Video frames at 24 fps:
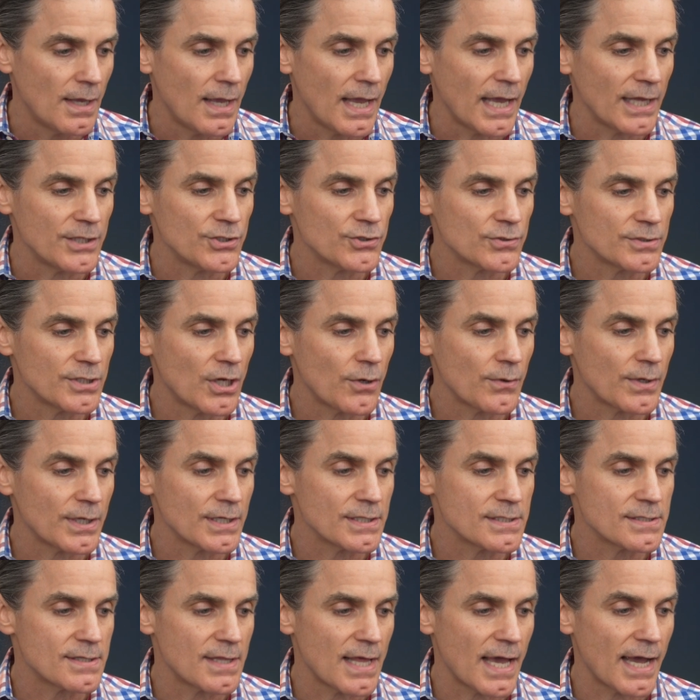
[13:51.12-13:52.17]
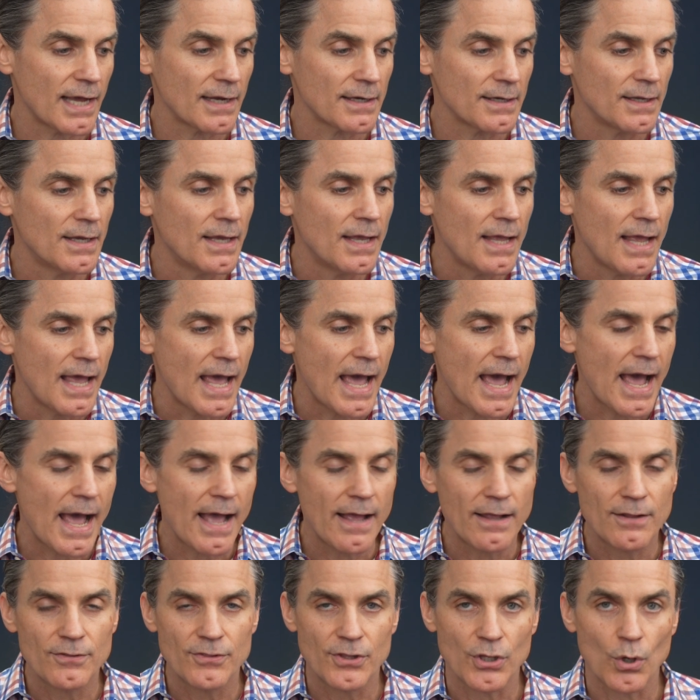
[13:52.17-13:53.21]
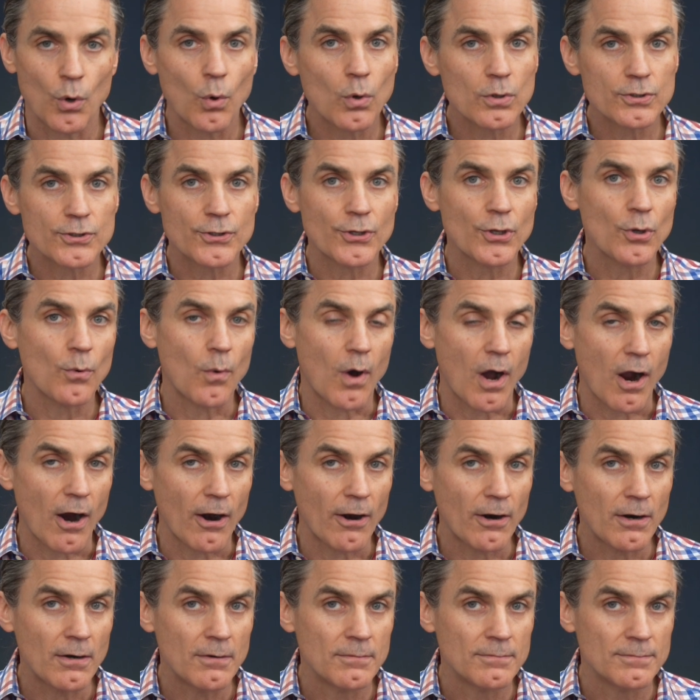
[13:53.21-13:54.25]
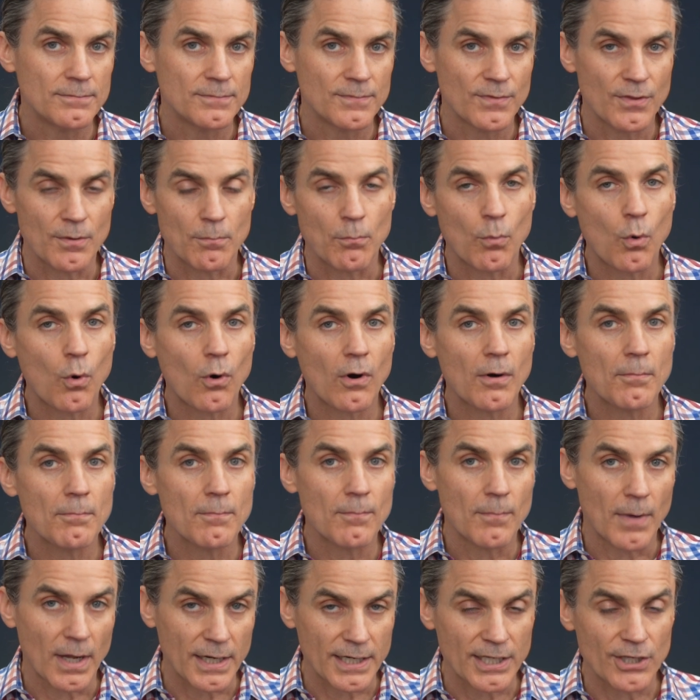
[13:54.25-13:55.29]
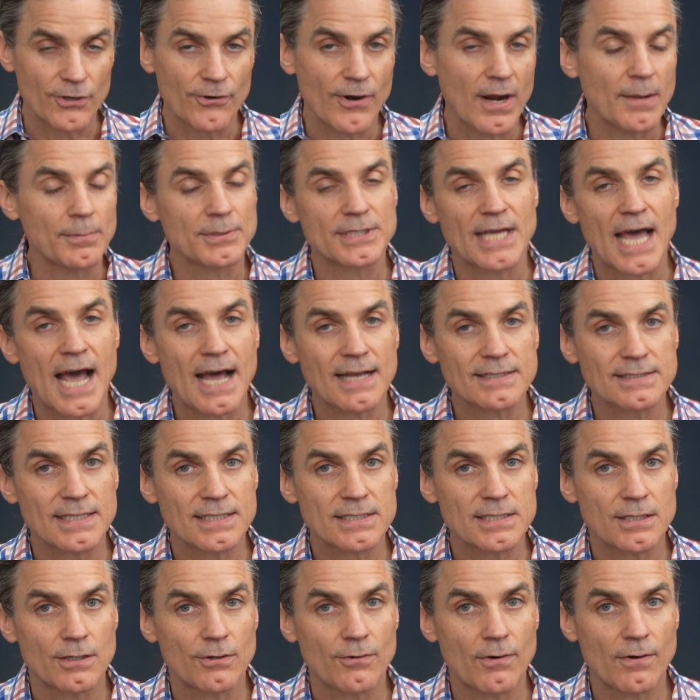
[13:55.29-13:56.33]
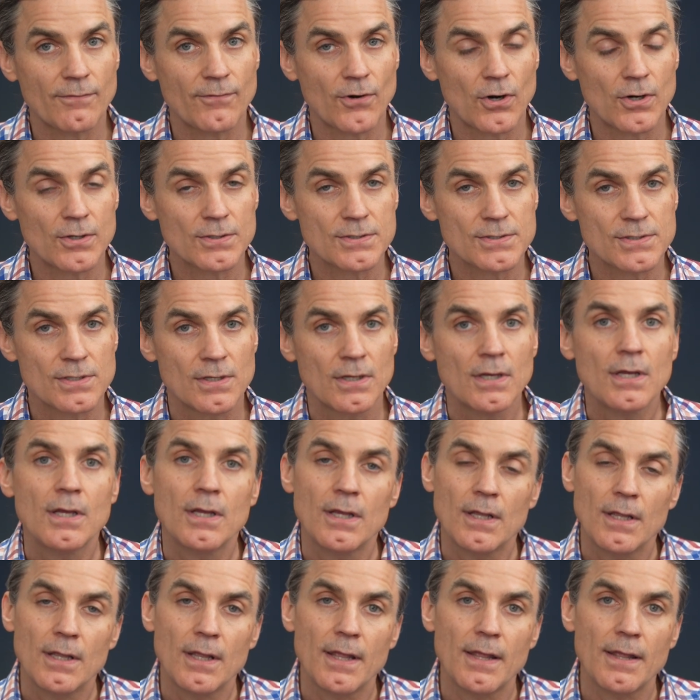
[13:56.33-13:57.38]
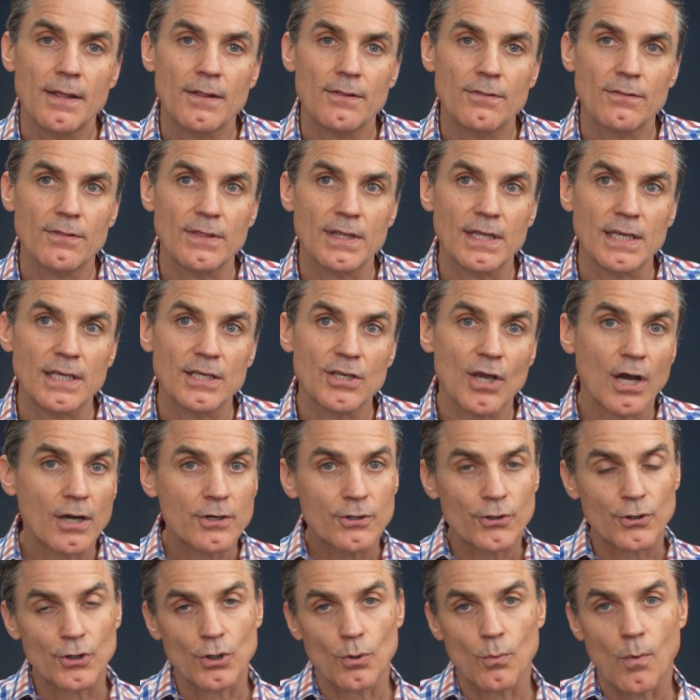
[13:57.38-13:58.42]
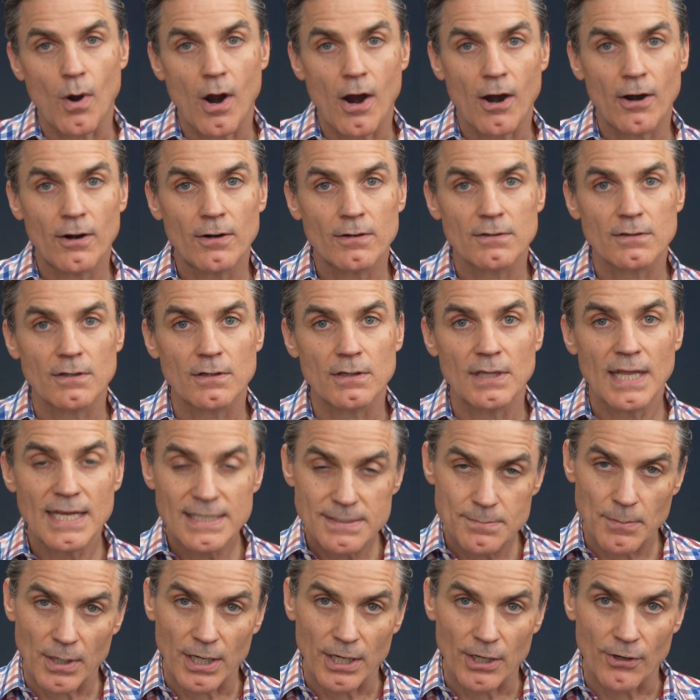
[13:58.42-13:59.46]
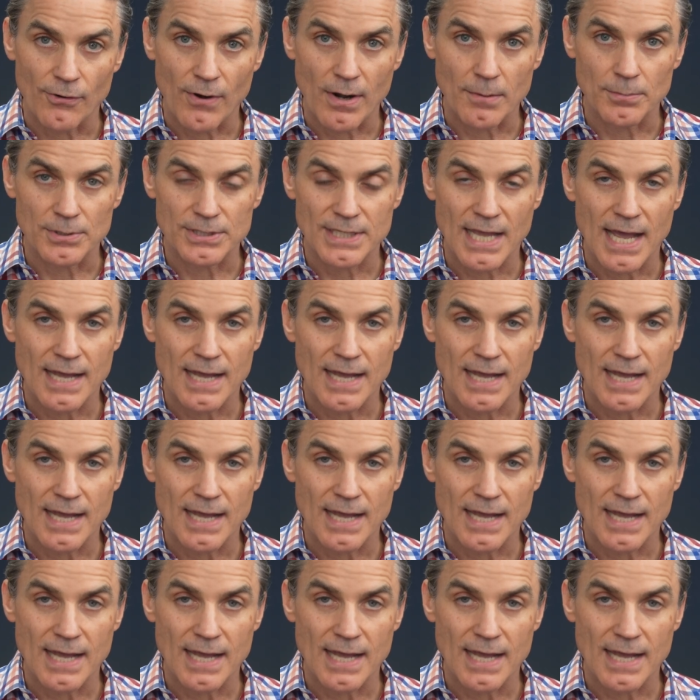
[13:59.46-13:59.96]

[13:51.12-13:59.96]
And you'll notice that the older you are, the more money you're able to access in a reverse. The younger you are, the less money you're able to